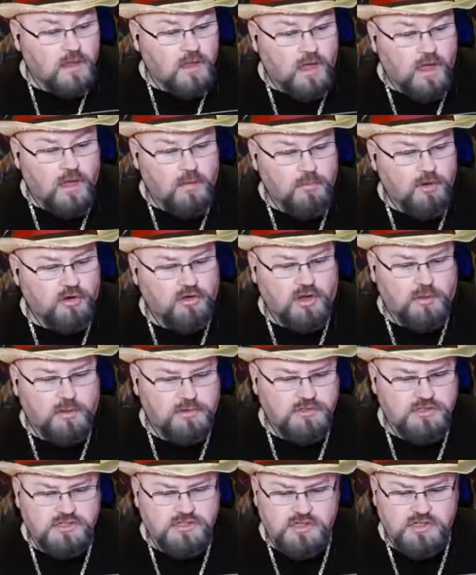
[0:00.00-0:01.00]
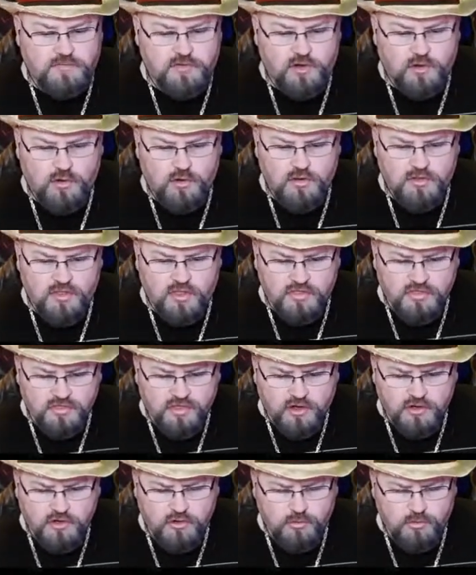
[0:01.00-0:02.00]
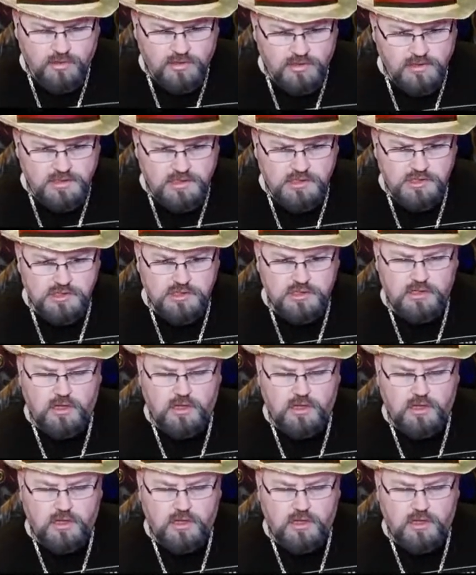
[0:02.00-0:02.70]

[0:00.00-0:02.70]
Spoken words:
Mark Napier says, have you heard of the Thundering Legion?